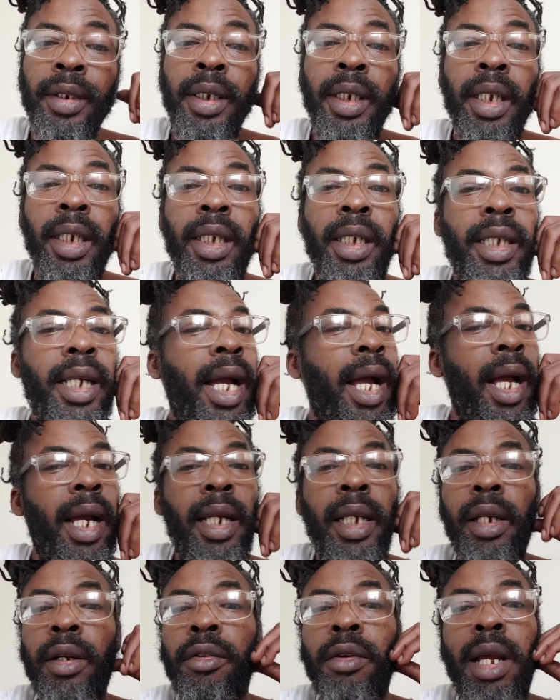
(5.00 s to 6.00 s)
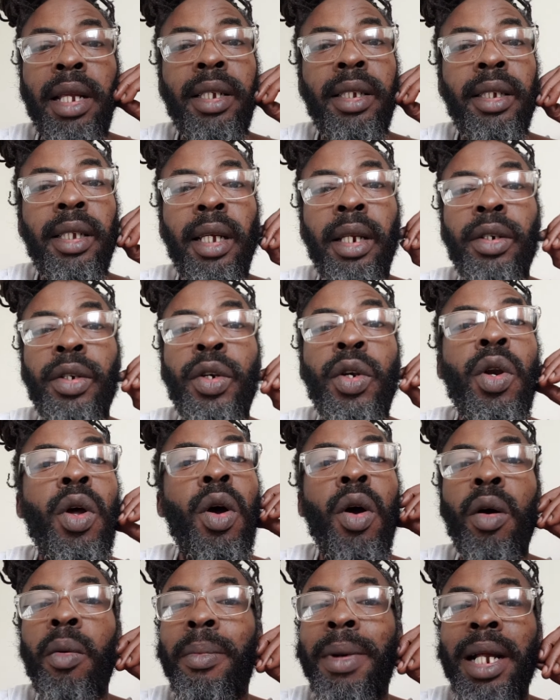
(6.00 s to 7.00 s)
You can't give Rasta
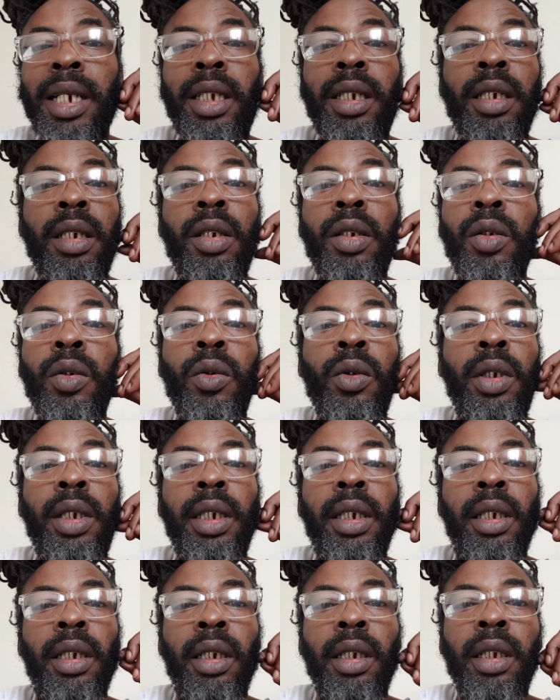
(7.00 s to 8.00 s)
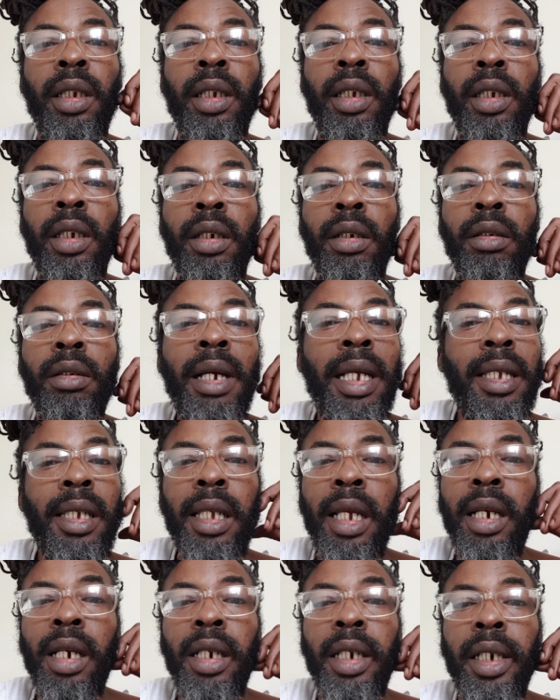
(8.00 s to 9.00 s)
no body duty.
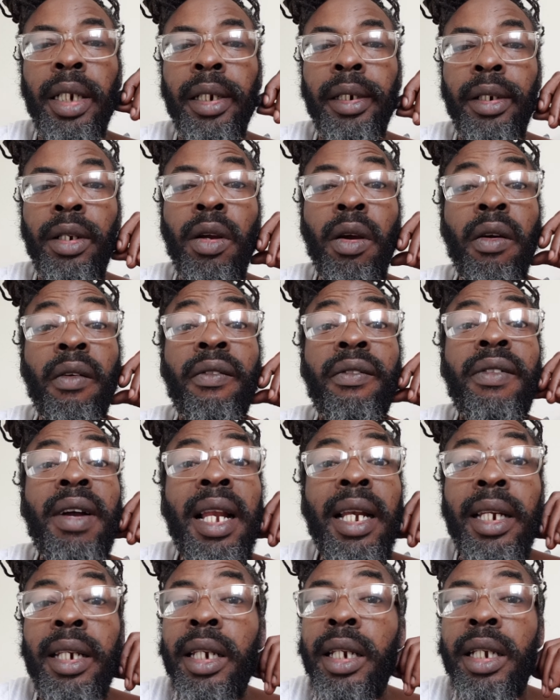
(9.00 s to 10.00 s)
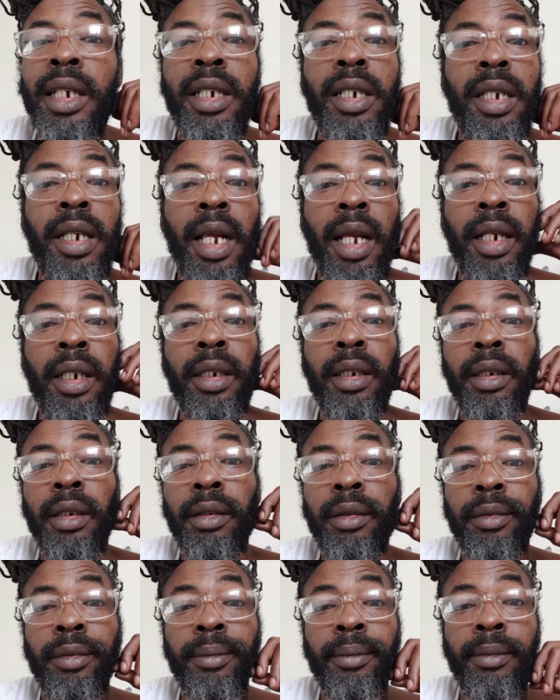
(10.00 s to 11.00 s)
Rasta no need your validation.
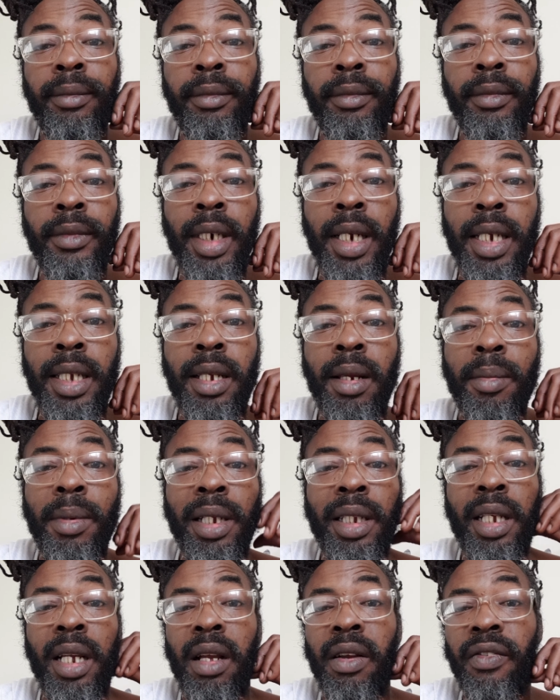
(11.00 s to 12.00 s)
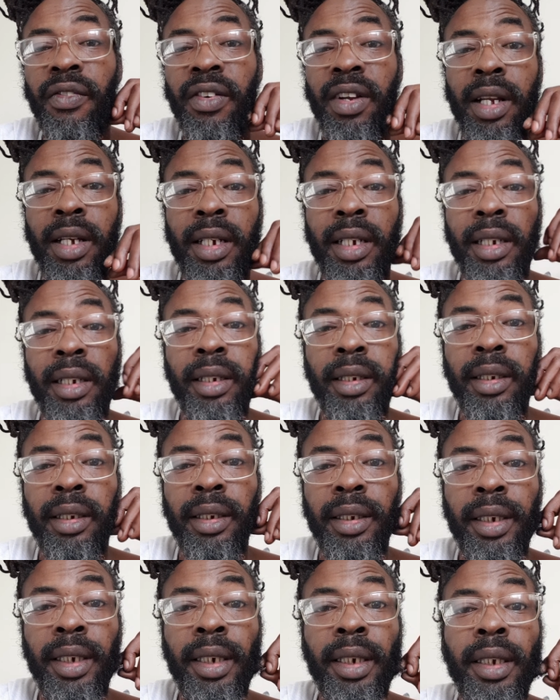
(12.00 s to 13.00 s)
As a matter of fact.
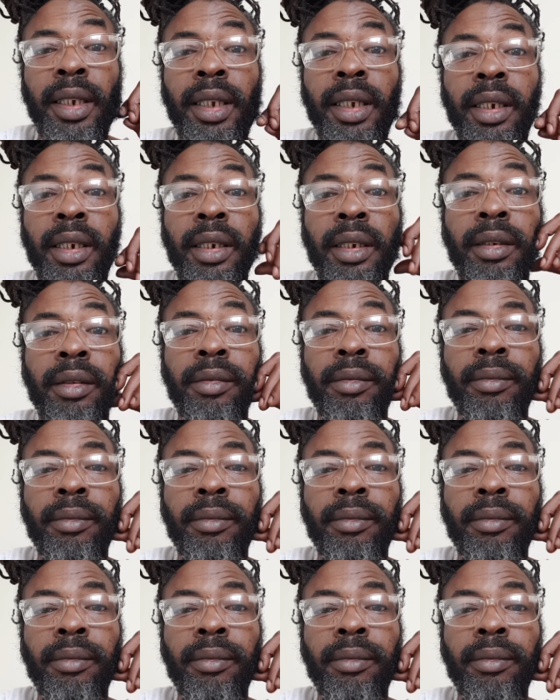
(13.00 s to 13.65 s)
You know see?